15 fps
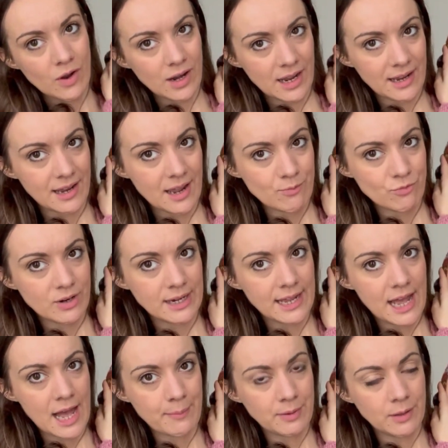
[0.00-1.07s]
like I'm really
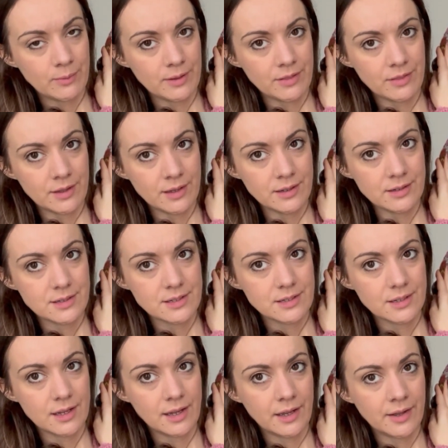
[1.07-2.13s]
happy with it.
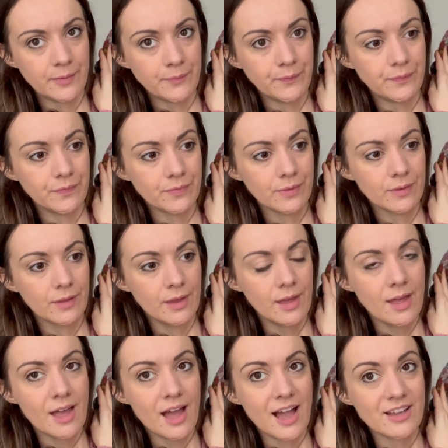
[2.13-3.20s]

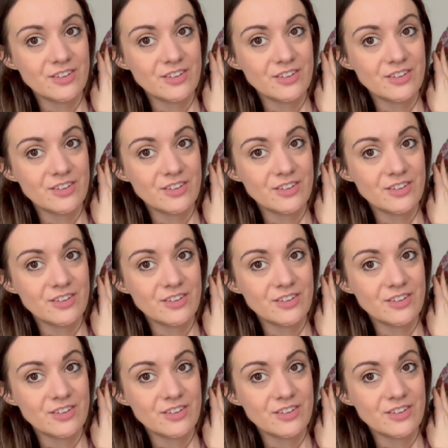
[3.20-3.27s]
I